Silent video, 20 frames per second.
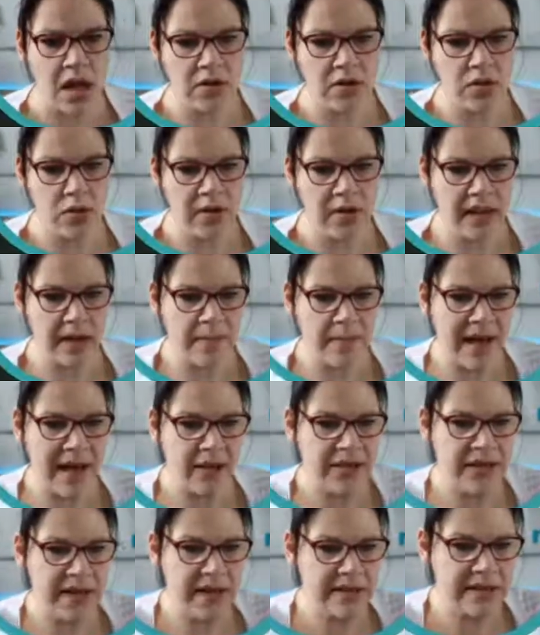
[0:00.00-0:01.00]
talking
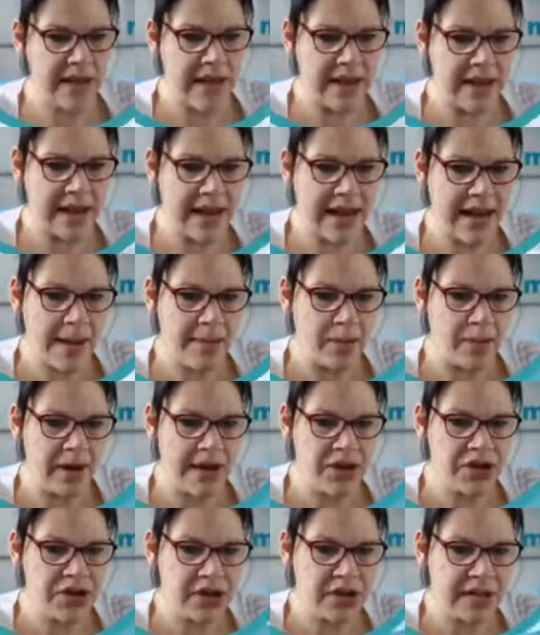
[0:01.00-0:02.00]
about things like
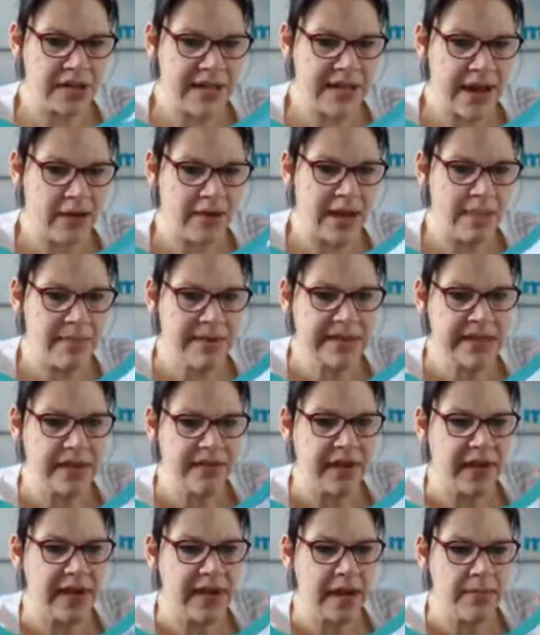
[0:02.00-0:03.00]
collaborations. Now let me see
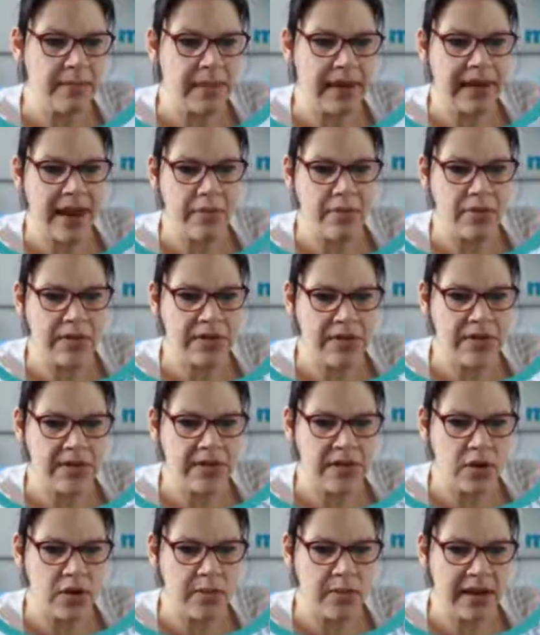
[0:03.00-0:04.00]
if I can get my camera to
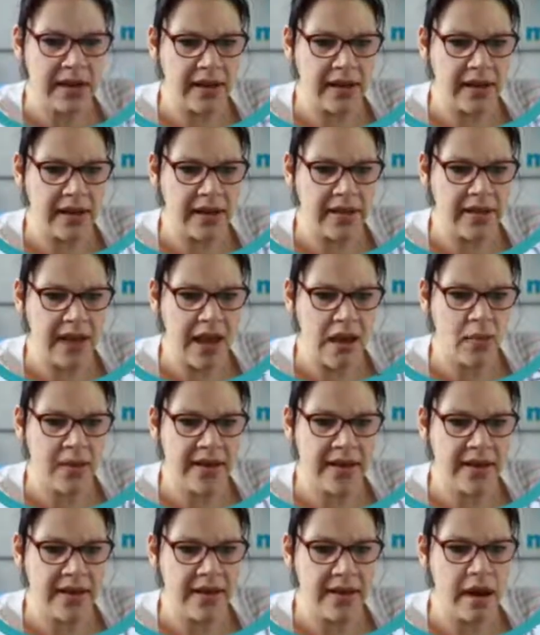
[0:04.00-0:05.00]
zoom in, and there
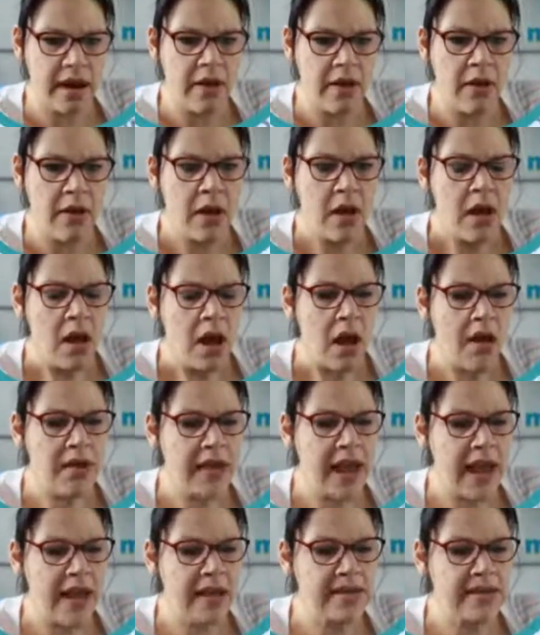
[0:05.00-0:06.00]
we go.
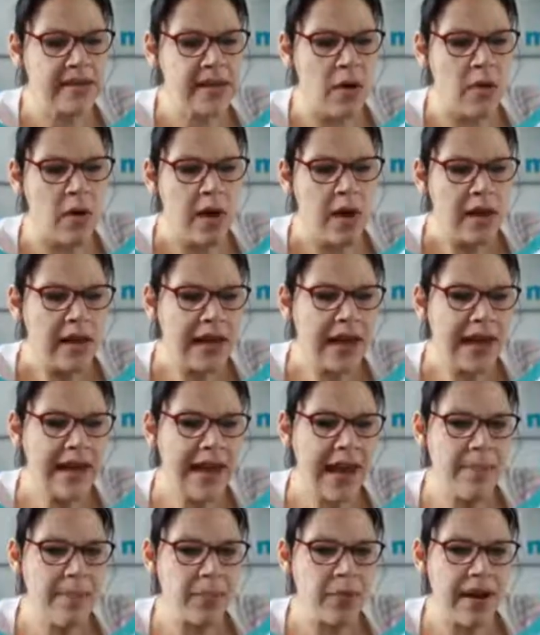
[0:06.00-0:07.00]
Okay, so
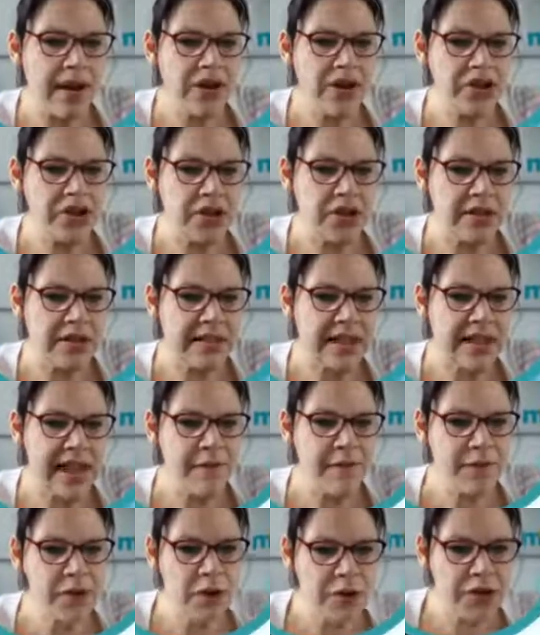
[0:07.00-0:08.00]
collaborations,
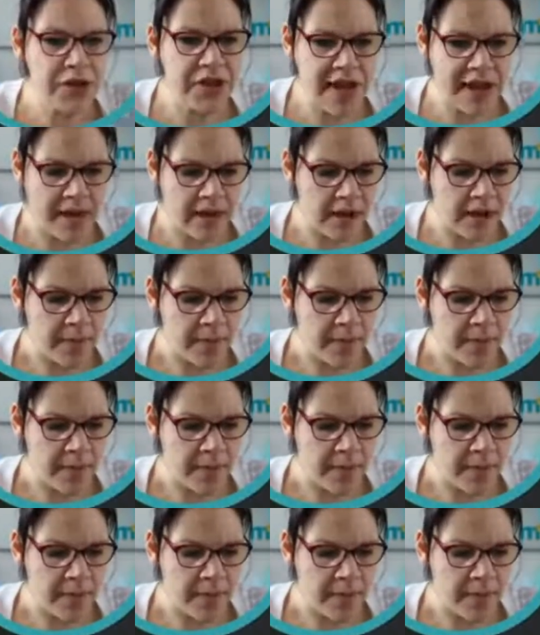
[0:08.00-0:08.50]
if you think